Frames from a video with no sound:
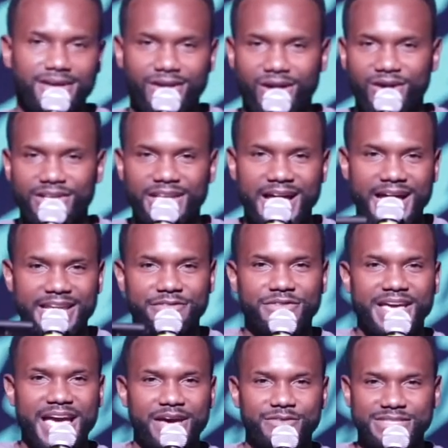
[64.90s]
Online, if you
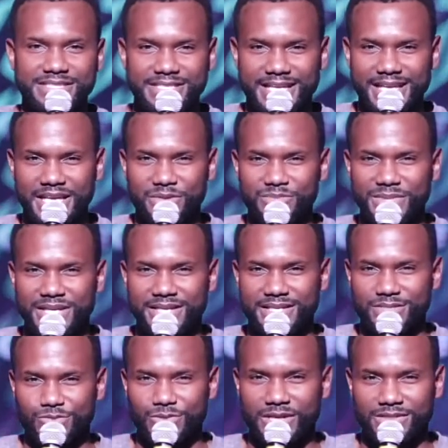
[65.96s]
have it, say amen
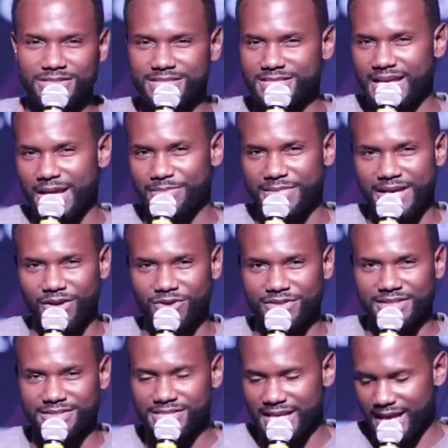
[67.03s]
as well. Just type that on
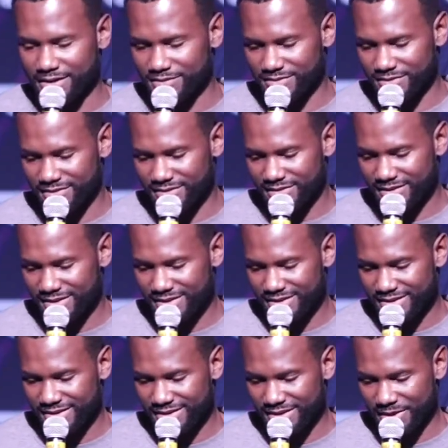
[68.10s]
the chat.
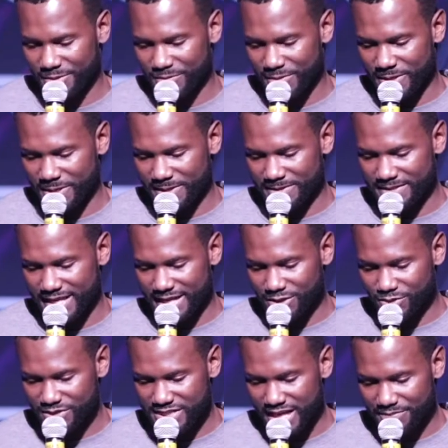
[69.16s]
Amen.
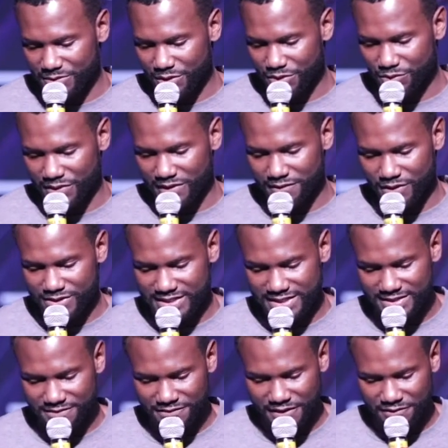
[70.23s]
Daniel chapter 3,
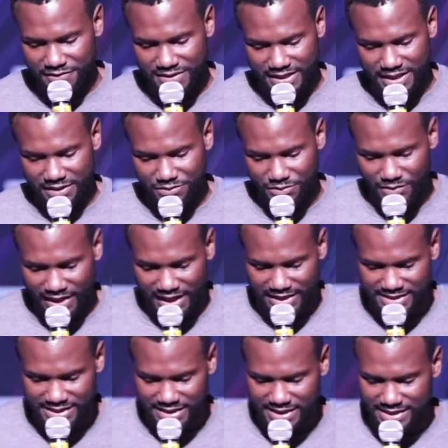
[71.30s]
verses 15 through
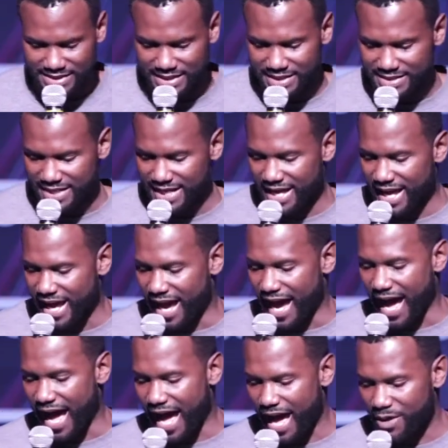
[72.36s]
18, it says,
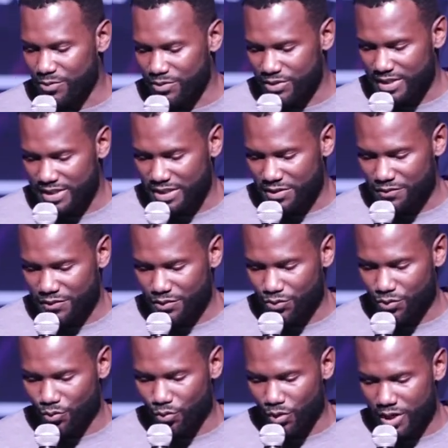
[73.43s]
I will give
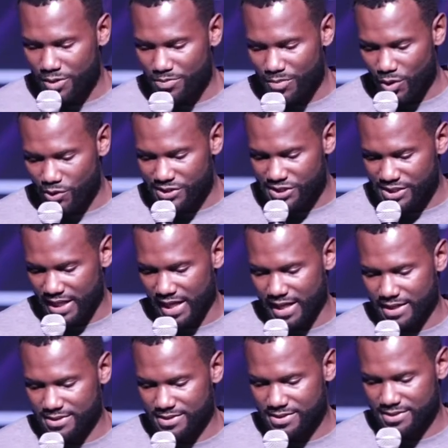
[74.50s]
you one more
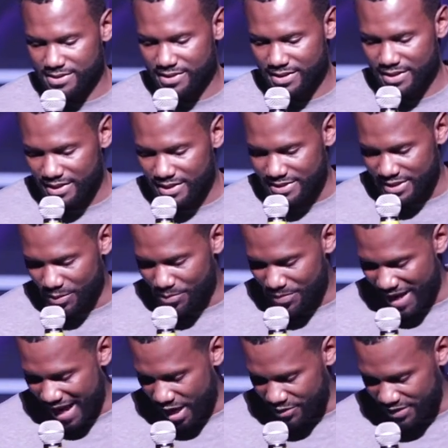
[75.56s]
chance to
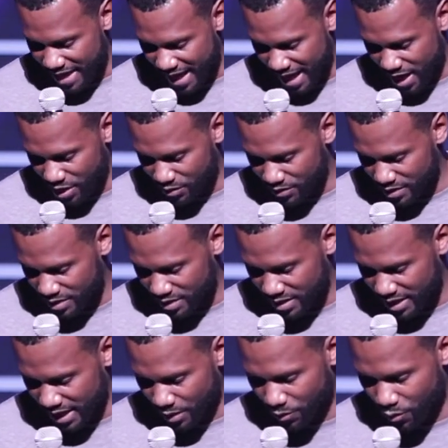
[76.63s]
bow down
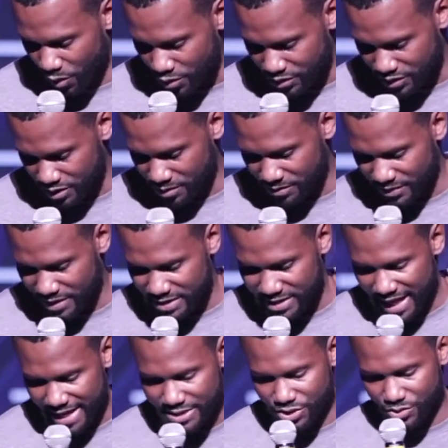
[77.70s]
and worship the
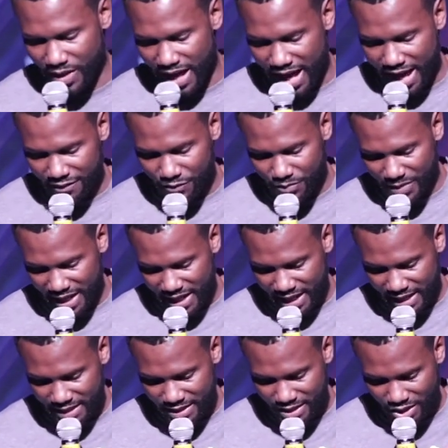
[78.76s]
statue I have
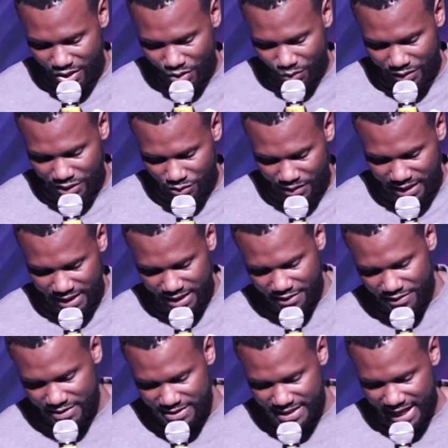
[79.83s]
made when you hear
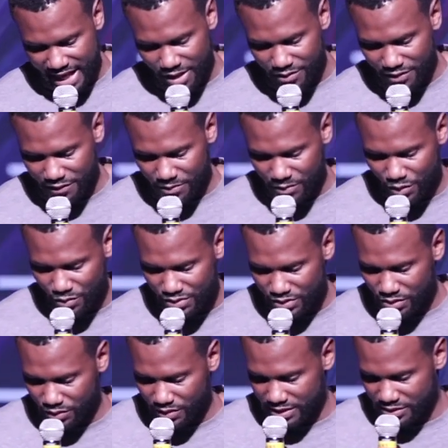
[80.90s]
the sound of the
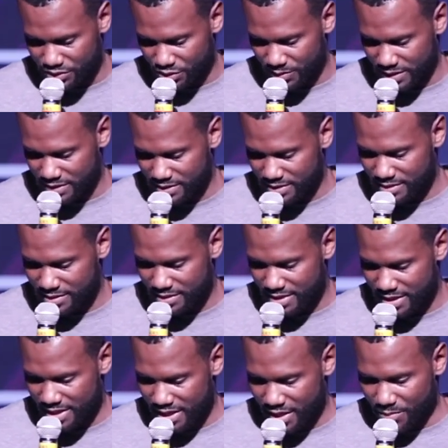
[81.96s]
musical instruments.
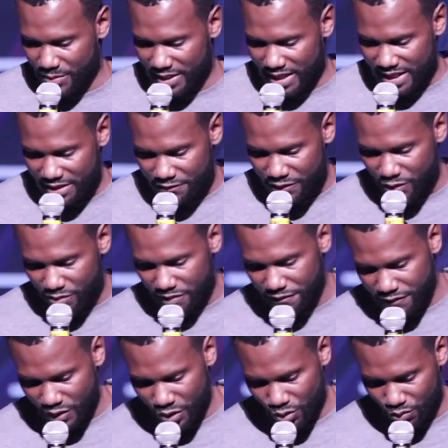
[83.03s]
But if you
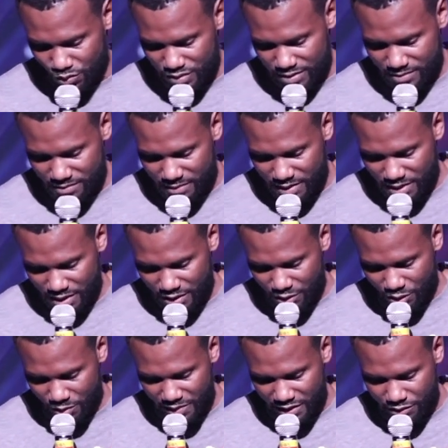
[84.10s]
refuse,
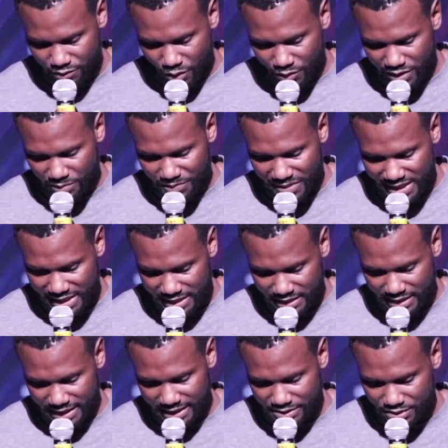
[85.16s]
you will be thrown
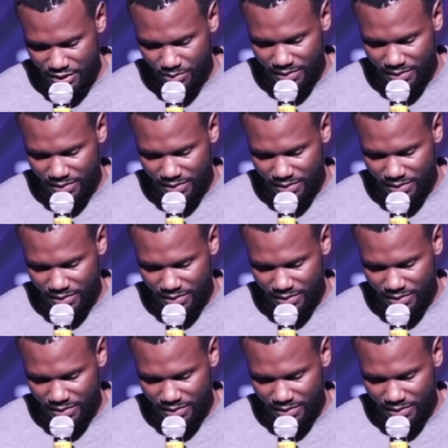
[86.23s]
immediately into the